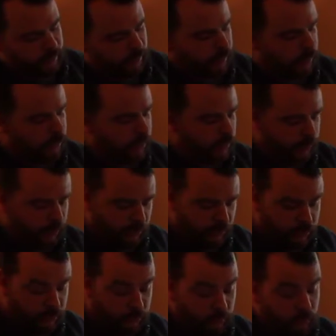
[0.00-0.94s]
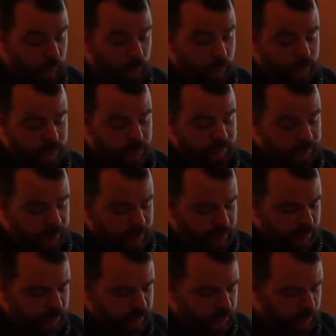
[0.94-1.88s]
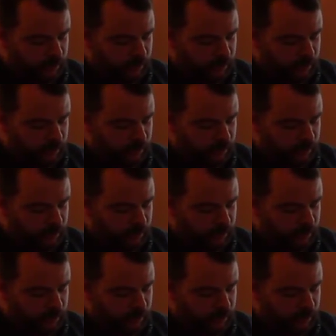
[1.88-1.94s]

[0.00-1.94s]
the screw holes even in it